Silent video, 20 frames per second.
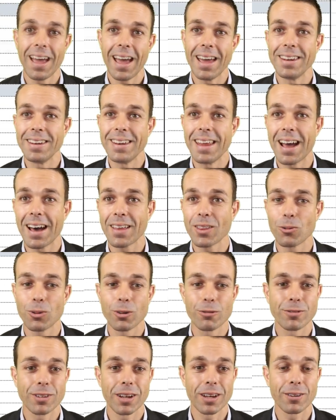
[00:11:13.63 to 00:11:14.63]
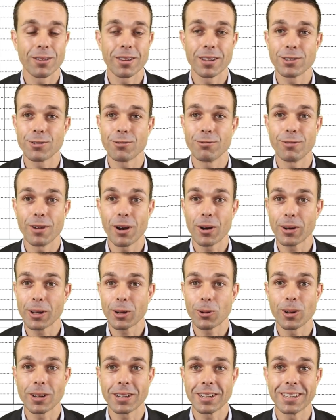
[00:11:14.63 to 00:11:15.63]
And now that we've done this very
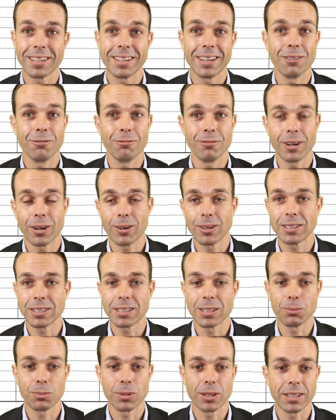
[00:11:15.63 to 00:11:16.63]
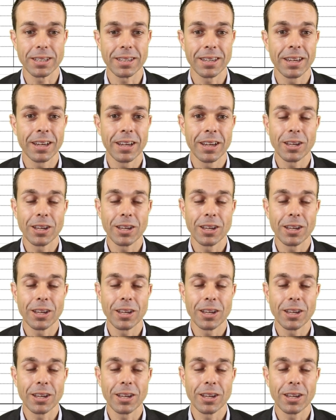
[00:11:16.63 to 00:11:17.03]
quickly and very simply,